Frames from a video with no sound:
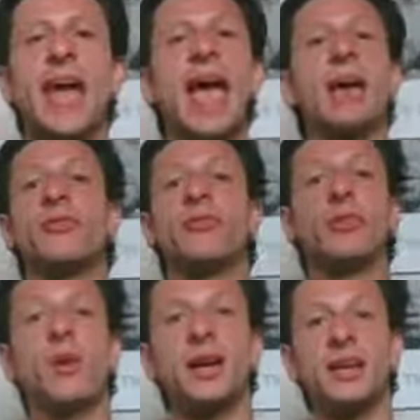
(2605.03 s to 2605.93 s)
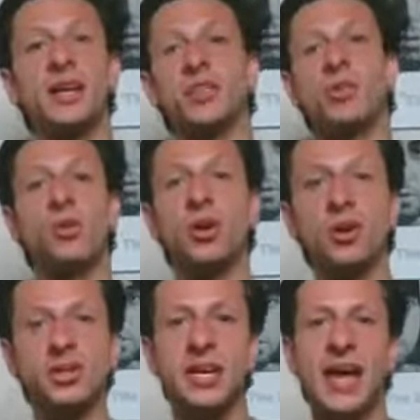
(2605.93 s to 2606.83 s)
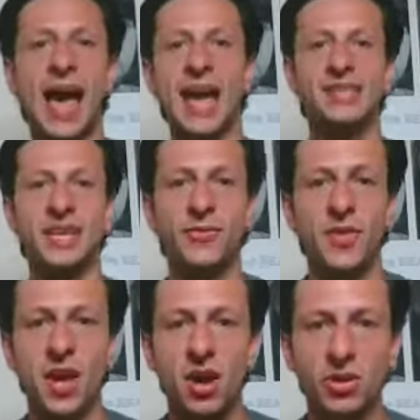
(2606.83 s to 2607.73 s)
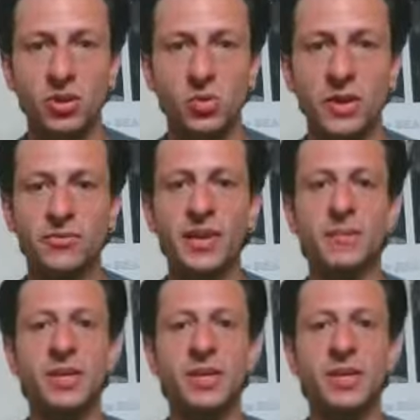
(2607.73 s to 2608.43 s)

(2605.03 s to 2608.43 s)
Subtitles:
everyone in the world as if they are your twin flame,